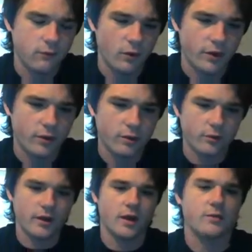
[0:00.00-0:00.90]

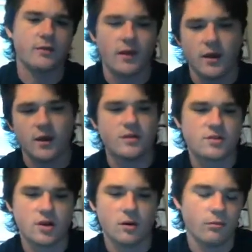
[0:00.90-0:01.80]
43 games in the
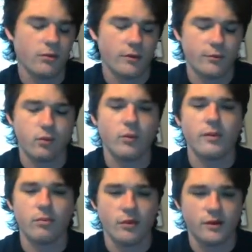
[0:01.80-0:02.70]
AHL and put up
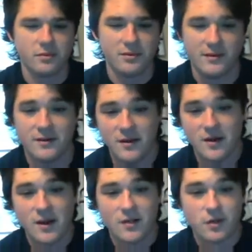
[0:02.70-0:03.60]
20 points. I mean,
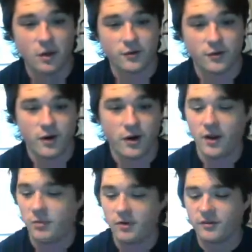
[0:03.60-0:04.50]
those are not
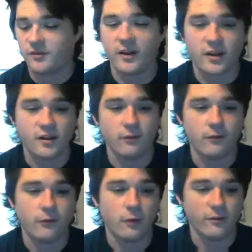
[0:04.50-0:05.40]
numbers indicative
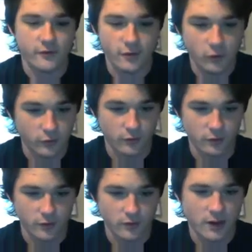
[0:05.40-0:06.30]
of a 450 goal
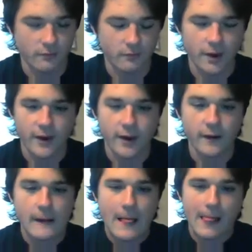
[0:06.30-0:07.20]
scorer, I might
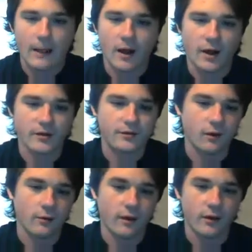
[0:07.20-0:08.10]
add.
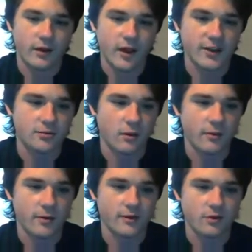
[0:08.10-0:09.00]
So, you know, the K is
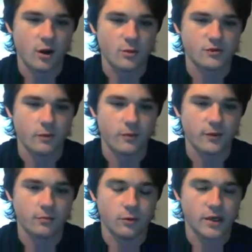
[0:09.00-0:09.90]
probably the best option for him at
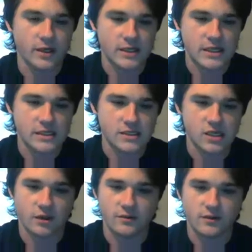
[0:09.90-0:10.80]
this point. You know,
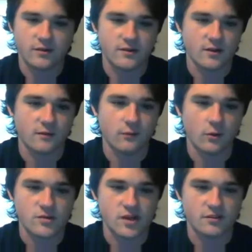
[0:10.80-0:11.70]
it's
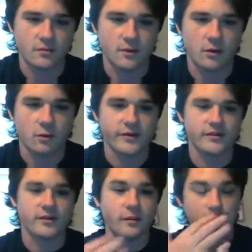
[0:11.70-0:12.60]
unfortunate, something you don't want
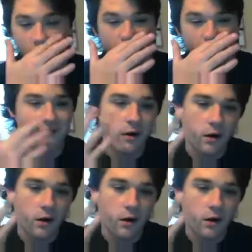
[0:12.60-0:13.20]
to see, but,